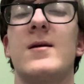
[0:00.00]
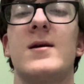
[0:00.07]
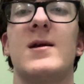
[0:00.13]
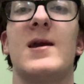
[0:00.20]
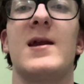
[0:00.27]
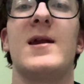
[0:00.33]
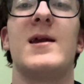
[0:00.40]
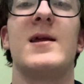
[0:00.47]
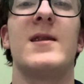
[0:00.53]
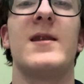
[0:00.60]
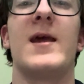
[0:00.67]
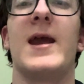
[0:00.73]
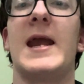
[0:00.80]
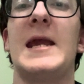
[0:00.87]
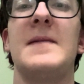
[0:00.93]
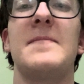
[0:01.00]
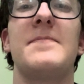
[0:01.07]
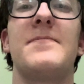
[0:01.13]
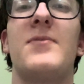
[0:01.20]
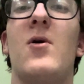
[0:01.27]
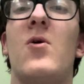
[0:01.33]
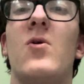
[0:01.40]
an
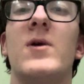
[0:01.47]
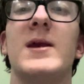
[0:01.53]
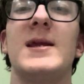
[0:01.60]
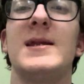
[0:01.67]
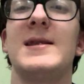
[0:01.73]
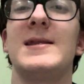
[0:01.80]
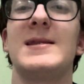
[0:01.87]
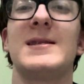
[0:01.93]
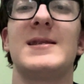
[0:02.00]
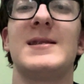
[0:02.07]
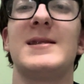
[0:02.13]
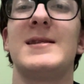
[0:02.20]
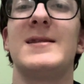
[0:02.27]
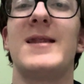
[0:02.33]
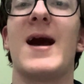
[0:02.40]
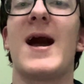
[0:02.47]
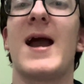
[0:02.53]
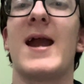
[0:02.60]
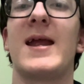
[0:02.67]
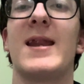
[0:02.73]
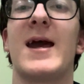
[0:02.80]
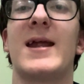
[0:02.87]

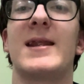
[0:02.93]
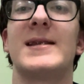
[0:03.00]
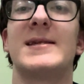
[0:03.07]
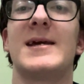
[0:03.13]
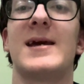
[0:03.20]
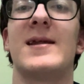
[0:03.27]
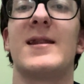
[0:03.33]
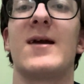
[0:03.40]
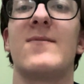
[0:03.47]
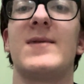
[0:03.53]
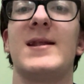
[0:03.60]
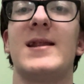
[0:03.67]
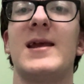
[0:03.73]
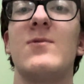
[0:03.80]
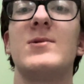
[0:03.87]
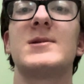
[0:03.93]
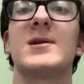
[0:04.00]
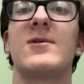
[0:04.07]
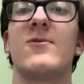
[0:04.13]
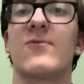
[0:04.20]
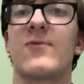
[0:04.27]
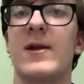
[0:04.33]
8.9 out of 10. I mean, it was a
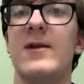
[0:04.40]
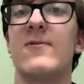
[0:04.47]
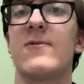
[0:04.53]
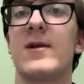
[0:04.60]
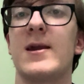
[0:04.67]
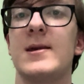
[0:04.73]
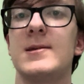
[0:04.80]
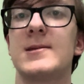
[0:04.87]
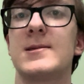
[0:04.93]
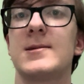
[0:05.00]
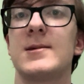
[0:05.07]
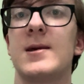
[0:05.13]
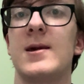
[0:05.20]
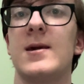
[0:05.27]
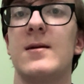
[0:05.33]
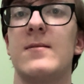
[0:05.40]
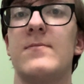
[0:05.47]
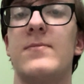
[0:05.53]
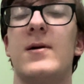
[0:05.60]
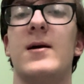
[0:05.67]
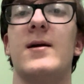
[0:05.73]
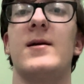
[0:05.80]
great race,
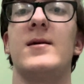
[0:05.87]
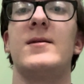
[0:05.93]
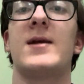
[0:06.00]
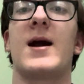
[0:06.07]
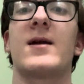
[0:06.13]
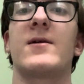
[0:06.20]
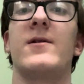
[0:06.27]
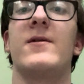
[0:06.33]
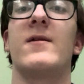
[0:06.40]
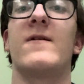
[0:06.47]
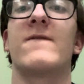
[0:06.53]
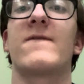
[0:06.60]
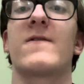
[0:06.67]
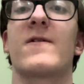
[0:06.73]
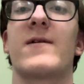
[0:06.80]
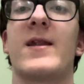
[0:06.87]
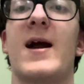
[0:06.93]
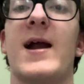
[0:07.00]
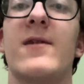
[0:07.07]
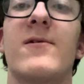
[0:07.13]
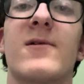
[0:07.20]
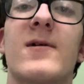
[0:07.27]
but not good enough for a
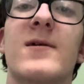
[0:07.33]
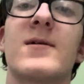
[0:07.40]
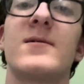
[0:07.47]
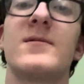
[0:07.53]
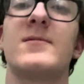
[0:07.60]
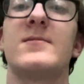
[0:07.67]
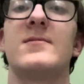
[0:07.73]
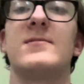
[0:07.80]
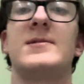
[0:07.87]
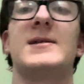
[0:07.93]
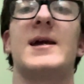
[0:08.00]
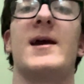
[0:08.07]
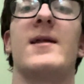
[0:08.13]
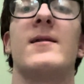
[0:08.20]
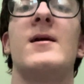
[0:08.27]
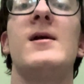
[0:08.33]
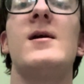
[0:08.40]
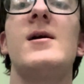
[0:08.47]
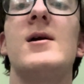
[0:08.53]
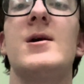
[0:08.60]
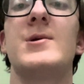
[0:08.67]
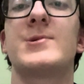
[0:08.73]
9 or 10.
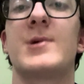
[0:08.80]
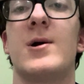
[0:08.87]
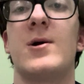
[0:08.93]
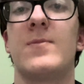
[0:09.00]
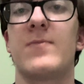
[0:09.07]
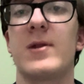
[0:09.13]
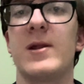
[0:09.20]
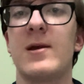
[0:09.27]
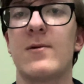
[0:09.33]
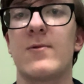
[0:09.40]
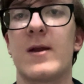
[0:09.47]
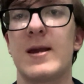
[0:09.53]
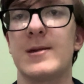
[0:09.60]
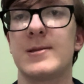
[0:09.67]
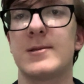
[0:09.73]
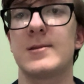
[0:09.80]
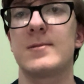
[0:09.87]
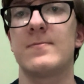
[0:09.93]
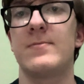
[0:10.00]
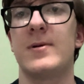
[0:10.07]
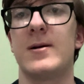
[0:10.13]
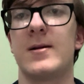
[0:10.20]
So pretty good race,
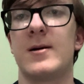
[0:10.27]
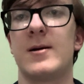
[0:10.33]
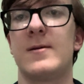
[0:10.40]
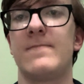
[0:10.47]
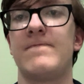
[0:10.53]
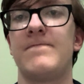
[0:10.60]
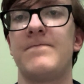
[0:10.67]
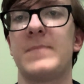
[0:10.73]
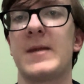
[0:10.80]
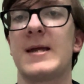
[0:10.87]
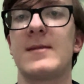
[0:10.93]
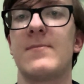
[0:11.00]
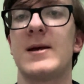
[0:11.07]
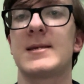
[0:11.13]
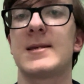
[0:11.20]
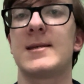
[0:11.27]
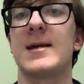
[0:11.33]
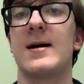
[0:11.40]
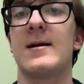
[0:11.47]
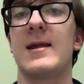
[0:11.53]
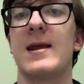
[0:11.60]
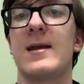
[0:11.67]
but not the best at
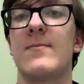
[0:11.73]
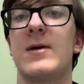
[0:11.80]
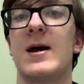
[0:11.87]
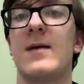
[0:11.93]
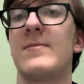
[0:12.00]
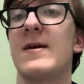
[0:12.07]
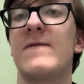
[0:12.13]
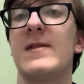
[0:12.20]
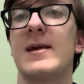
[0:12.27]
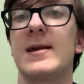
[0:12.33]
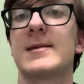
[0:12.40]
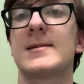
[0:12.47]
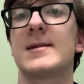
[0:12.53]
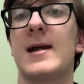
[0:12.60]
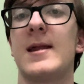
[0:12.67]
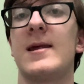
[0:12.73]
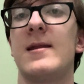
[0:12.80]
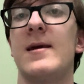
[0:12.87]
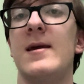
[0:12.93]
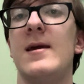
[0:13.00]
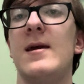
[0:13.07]
Talladega, but I'm definitely excited